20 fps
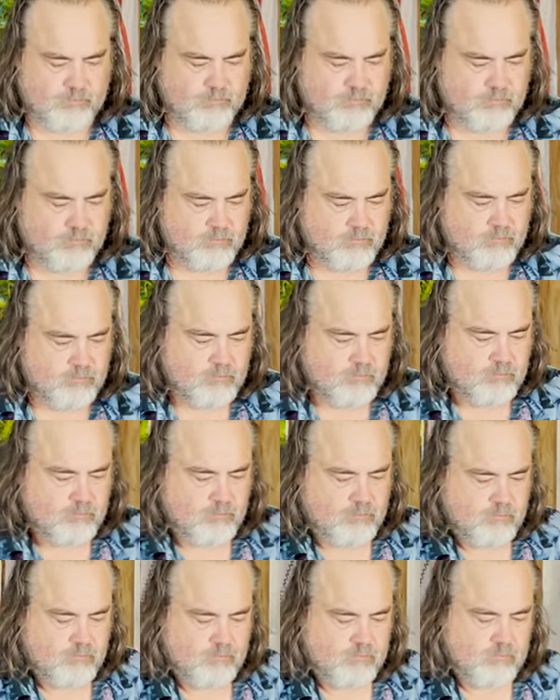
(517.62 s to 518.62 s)

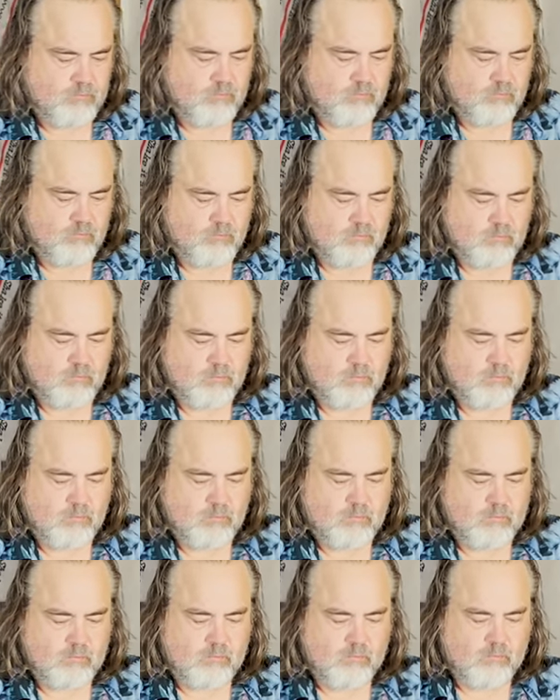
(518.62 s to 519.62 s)

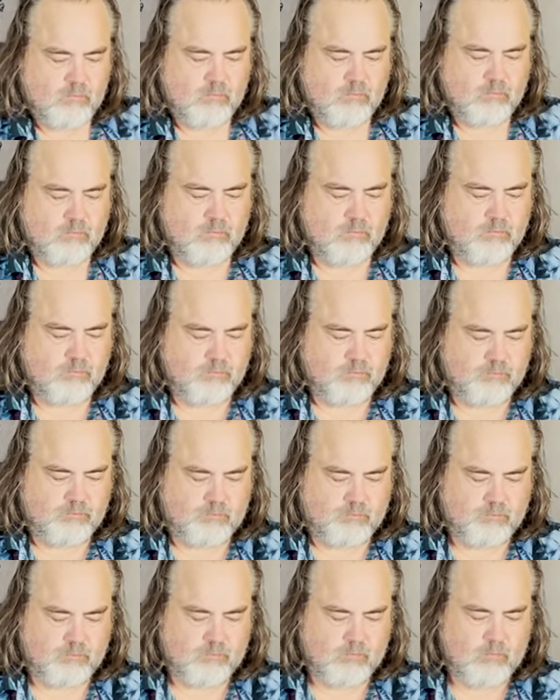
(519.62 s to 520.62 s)

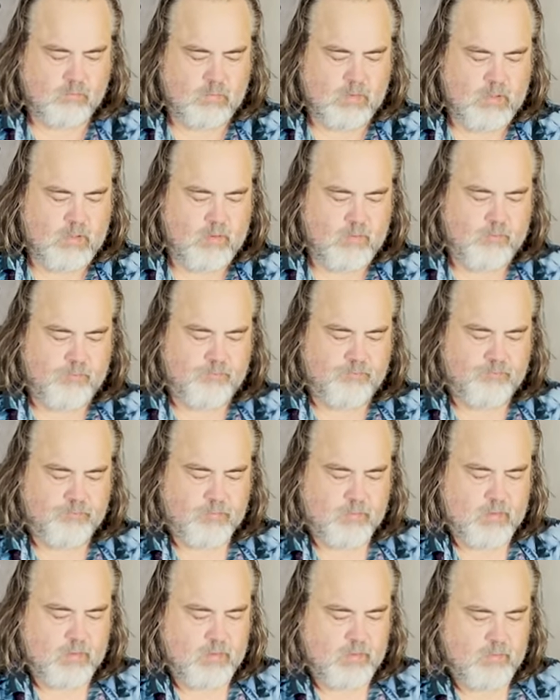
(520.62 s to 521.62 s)

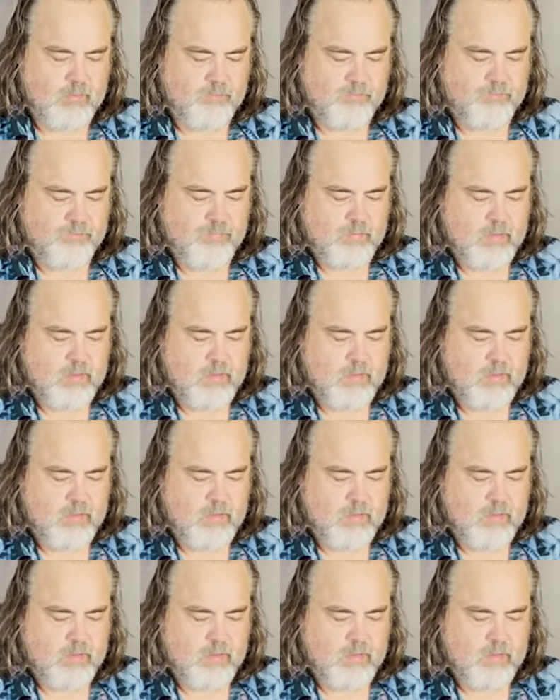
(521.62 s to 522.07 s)
[no speech]